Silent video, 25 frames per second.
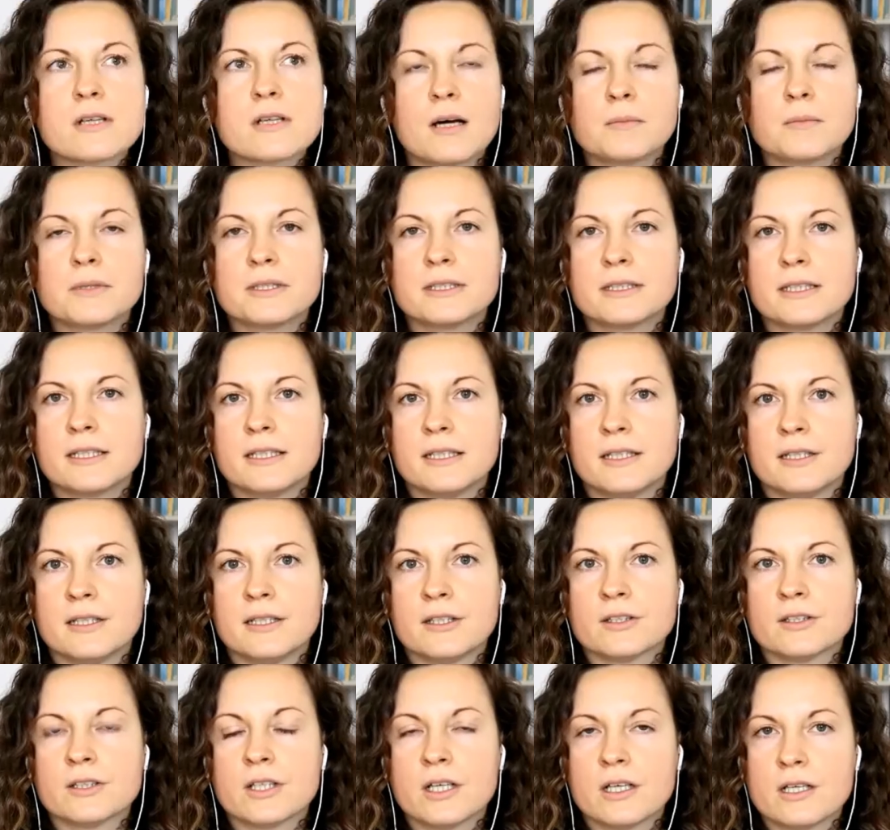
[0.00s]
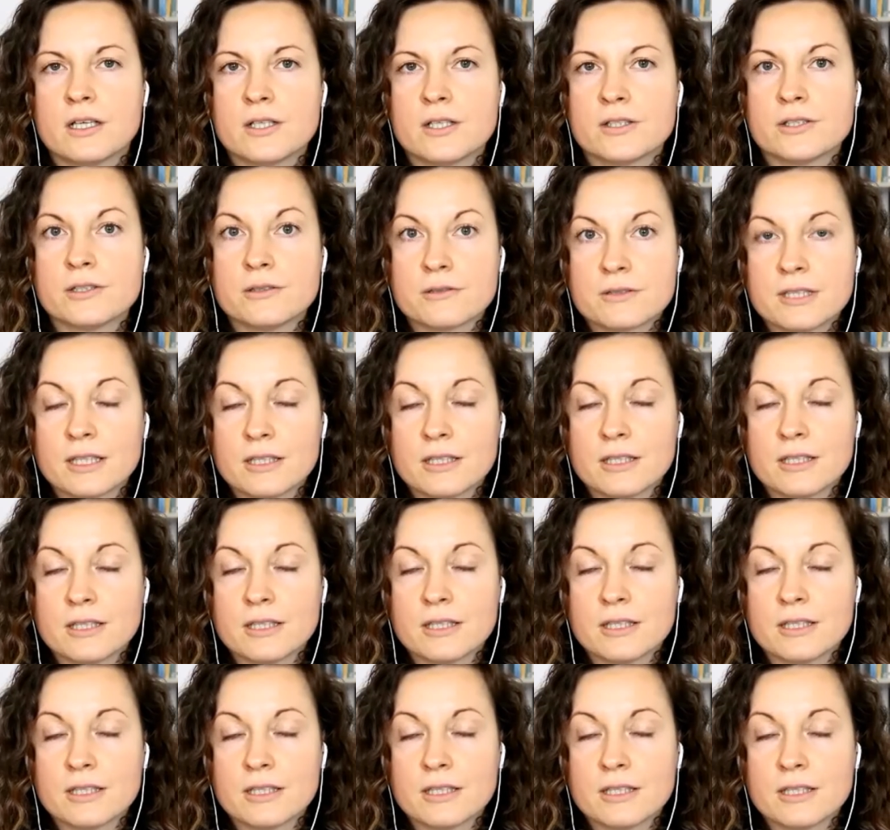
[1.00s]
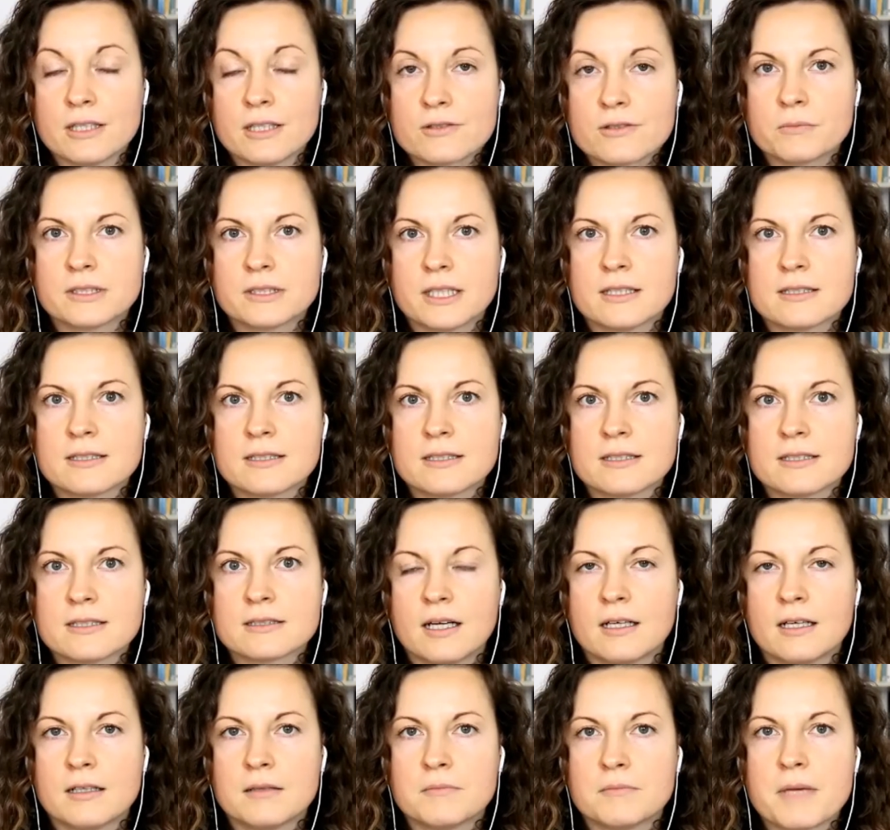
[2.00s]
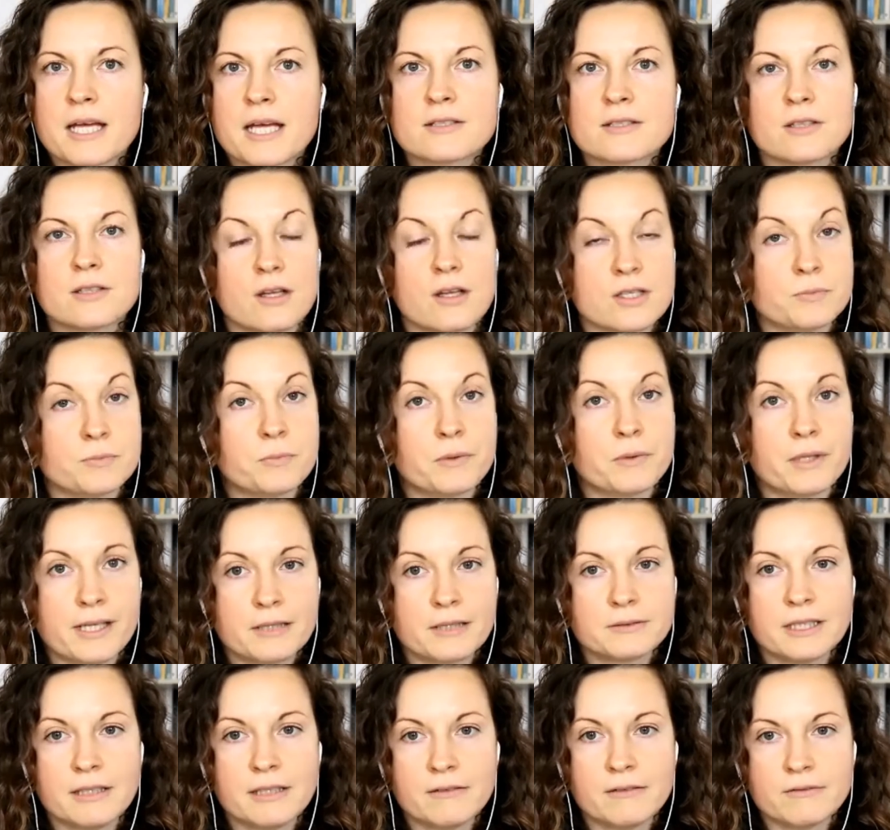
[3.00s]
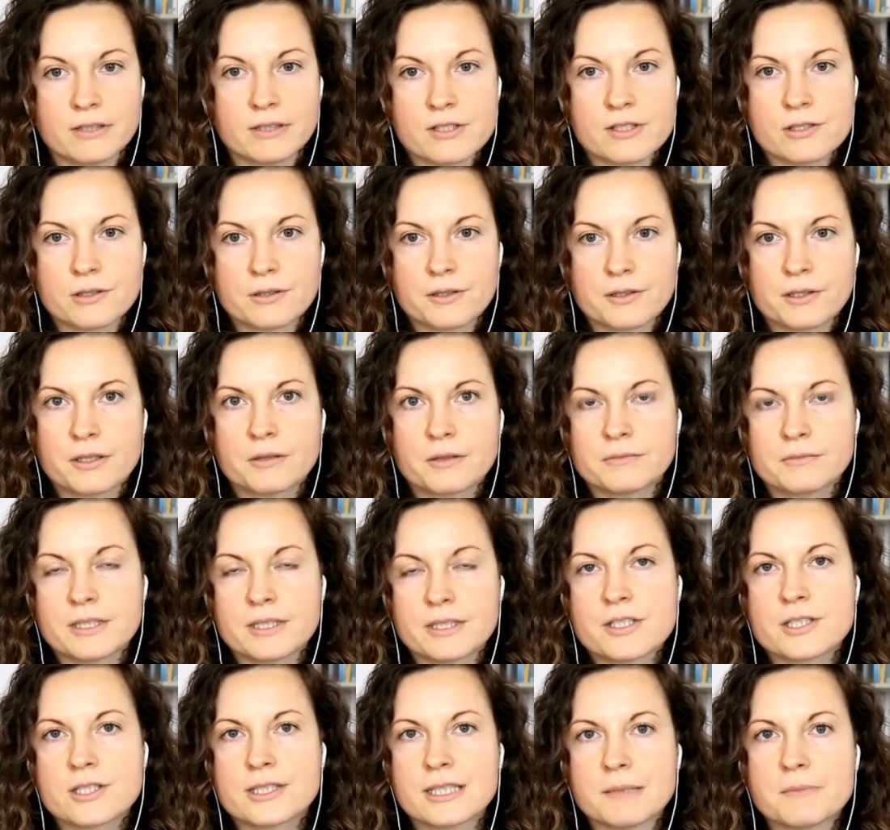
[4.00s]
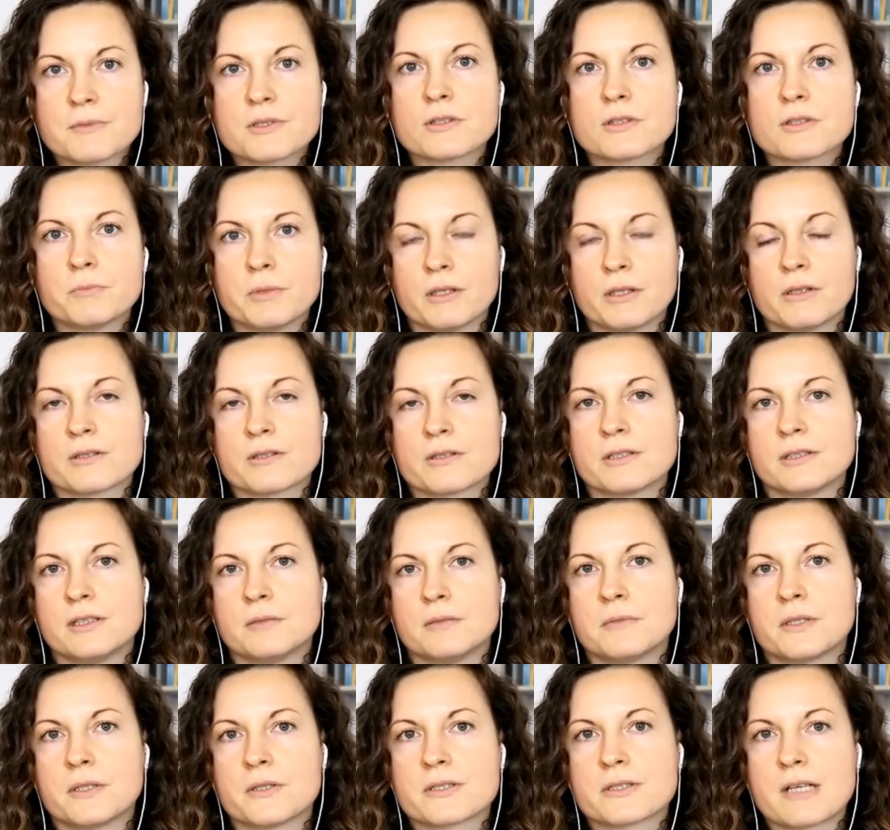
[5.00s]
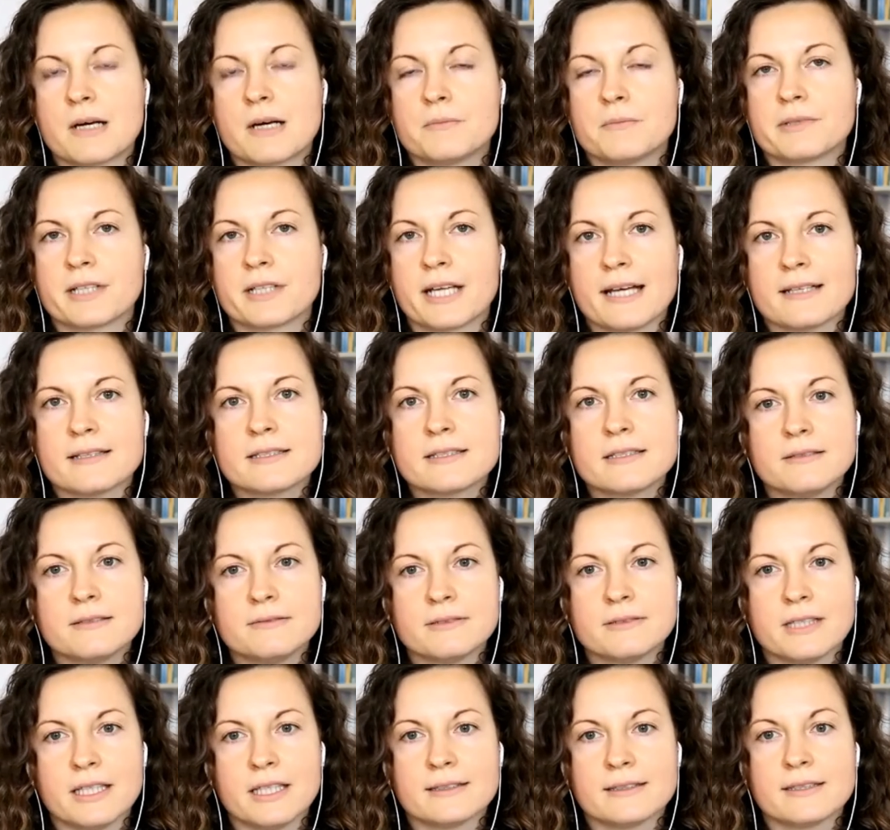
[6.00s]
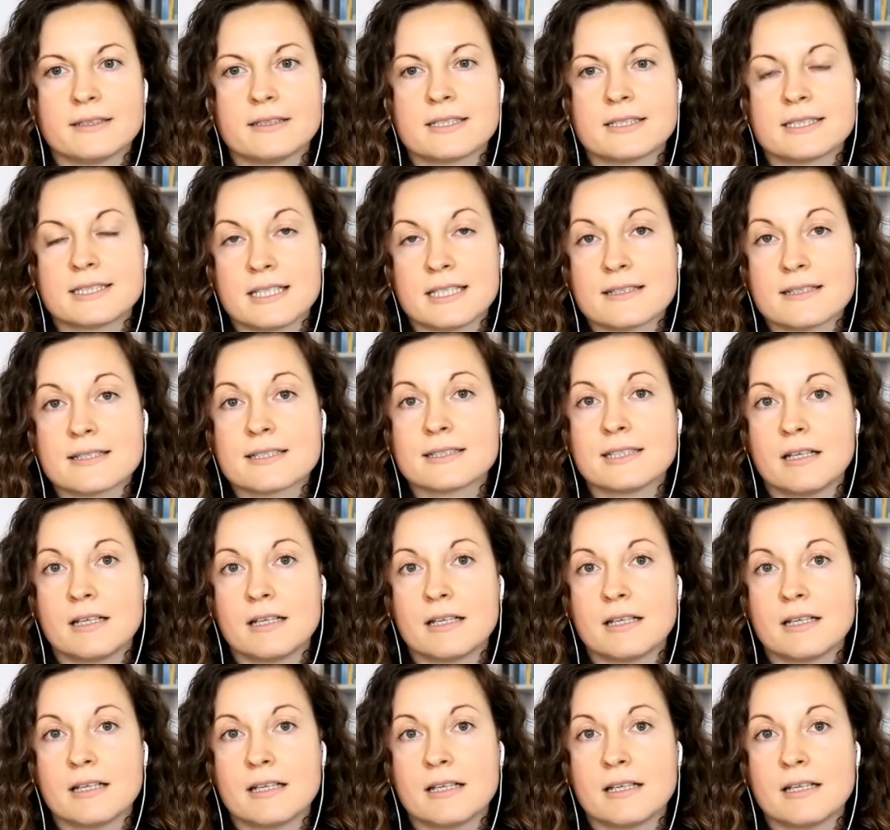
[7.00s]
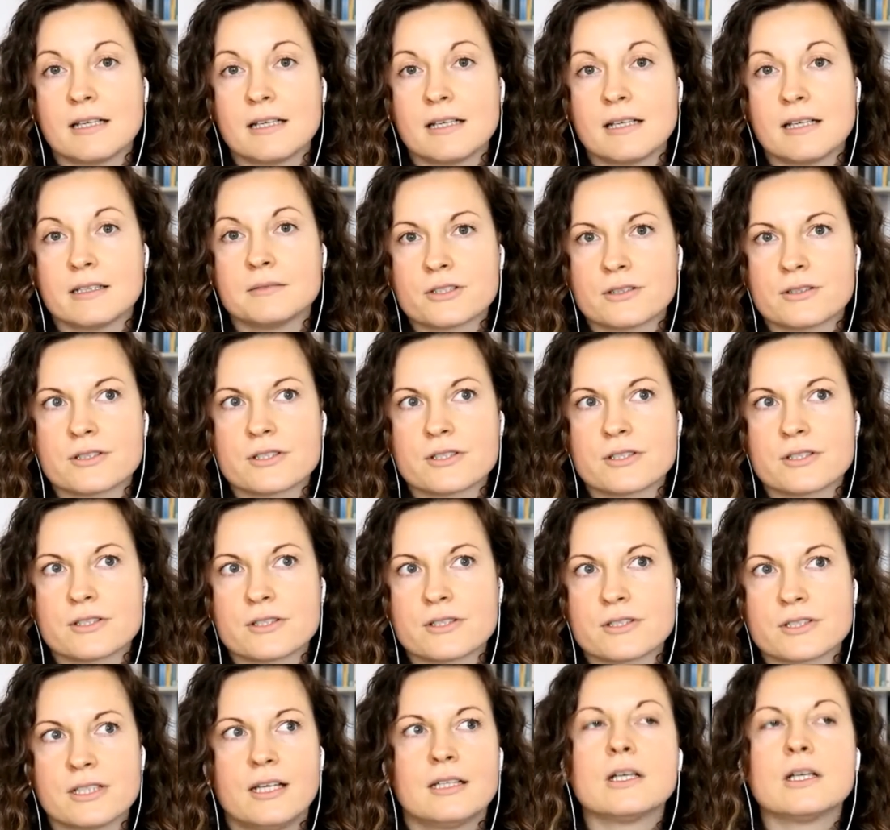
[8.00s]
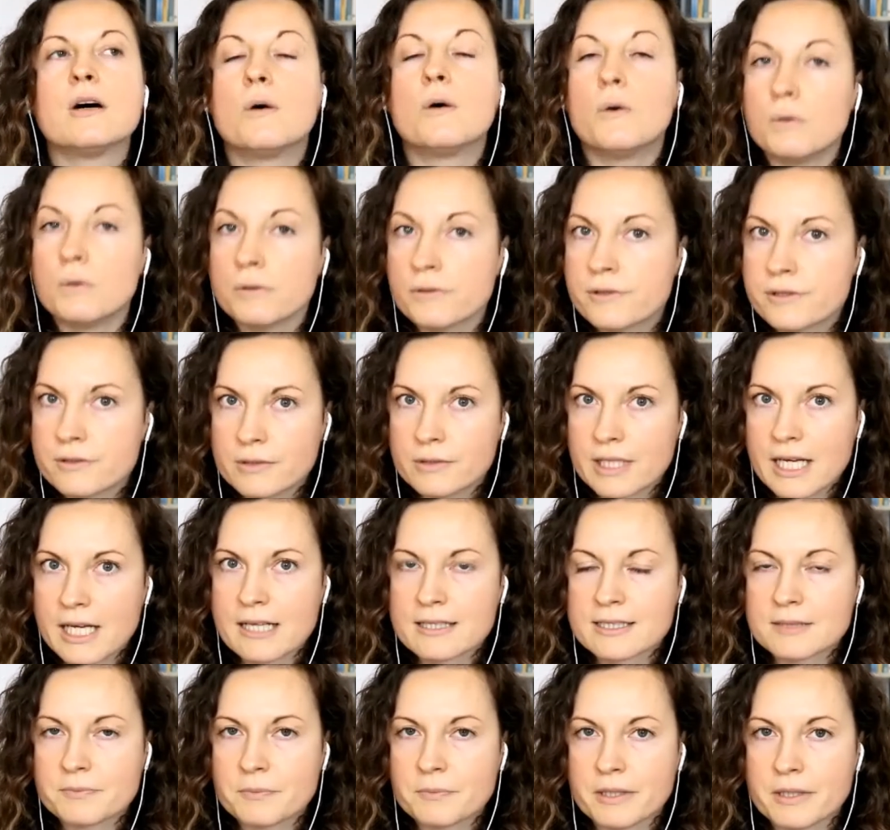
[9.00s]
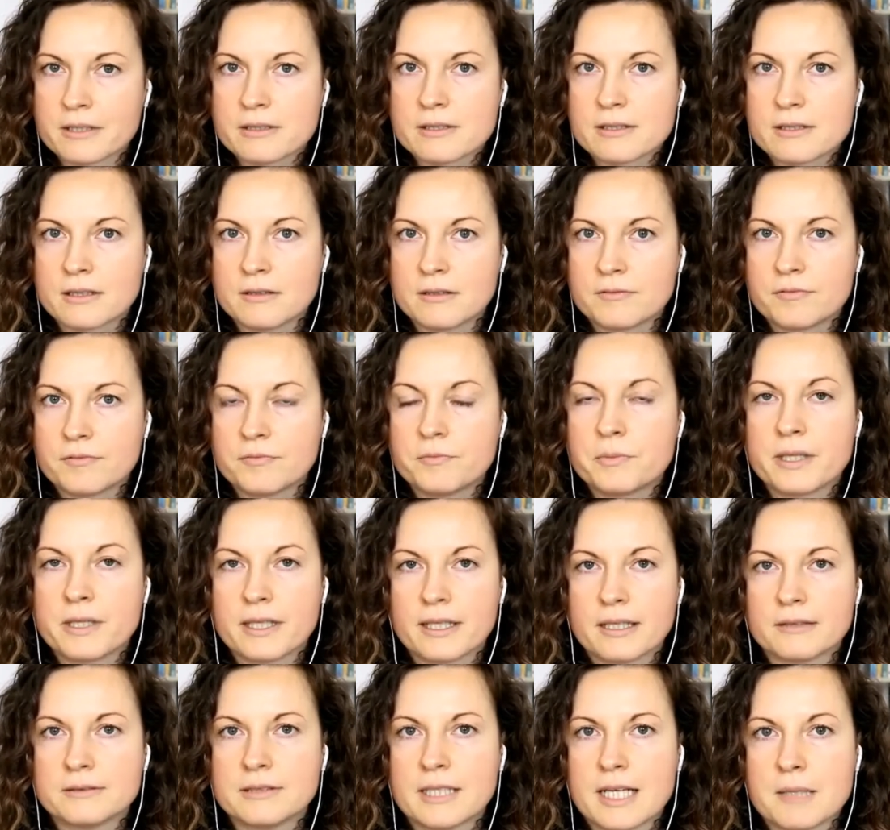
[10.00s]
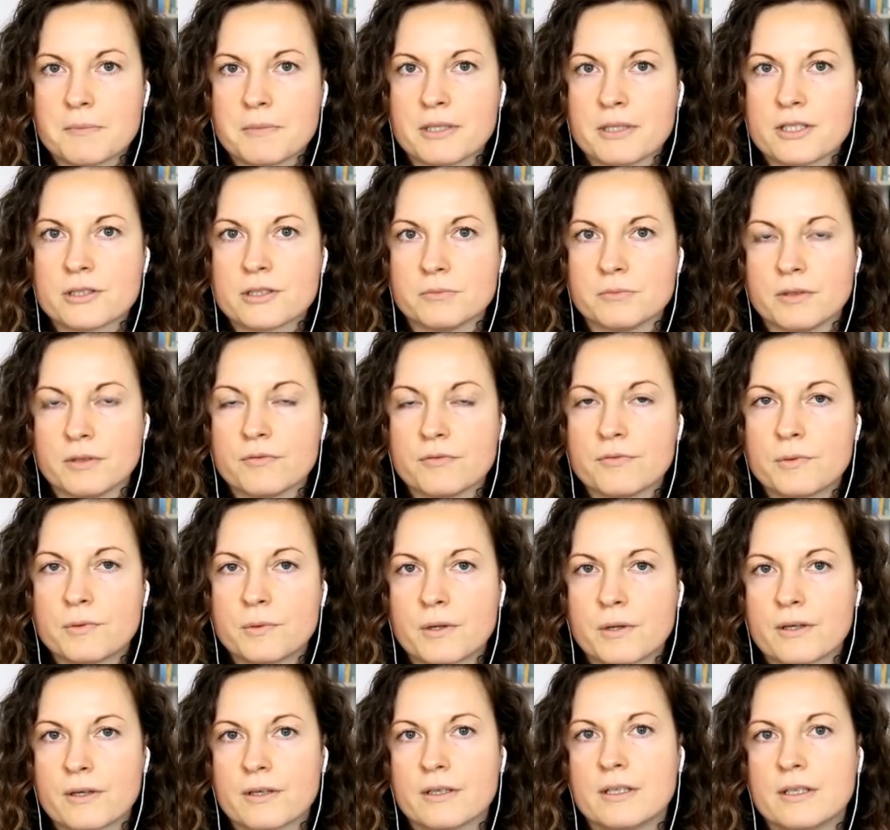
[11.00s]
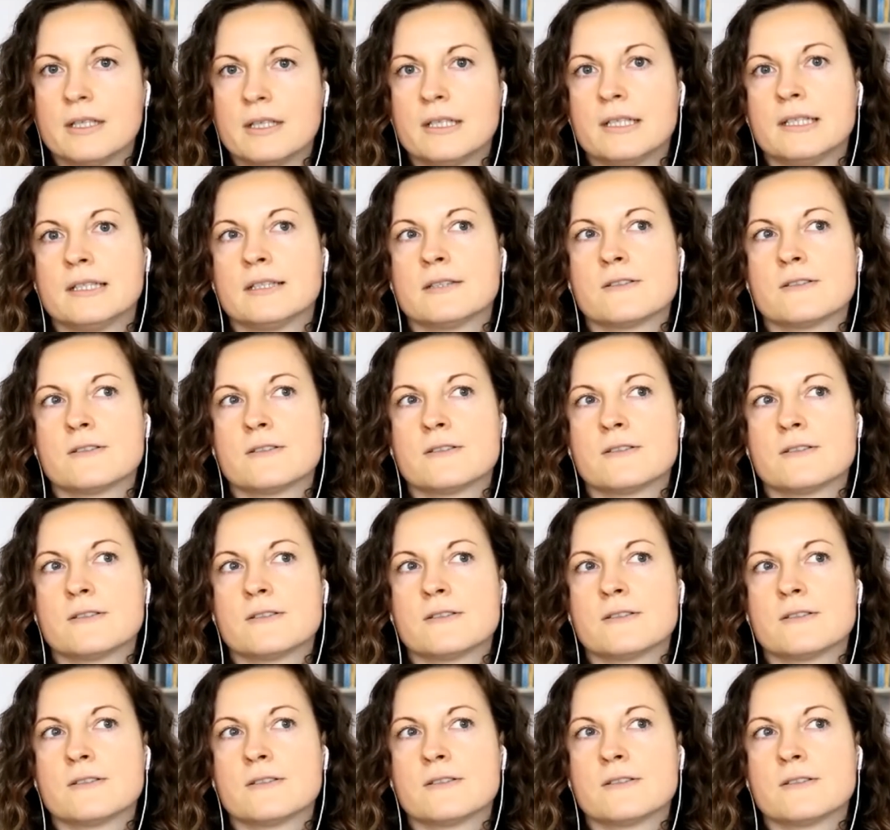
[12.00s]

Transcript: most commonly uh, used instrument is uh, Maslach burnout inventory which seems to be also the most comprehensive in the sense that it measures the whole three aspects of burnout that i mentioned before